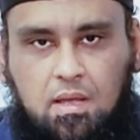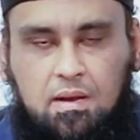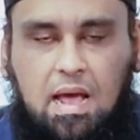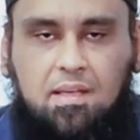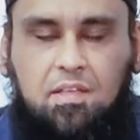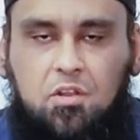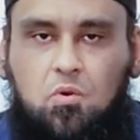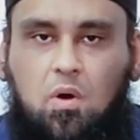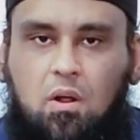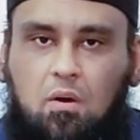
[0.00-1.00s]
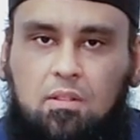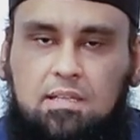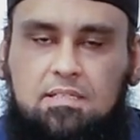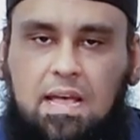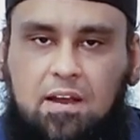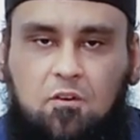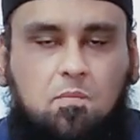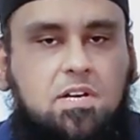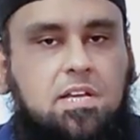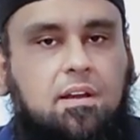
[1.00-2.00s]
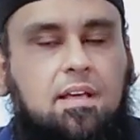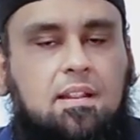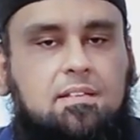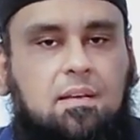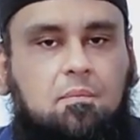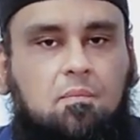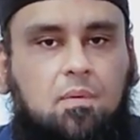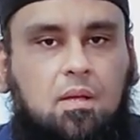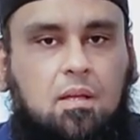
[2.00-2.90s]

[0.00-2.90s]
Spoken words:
Neither you are on the side of materialism,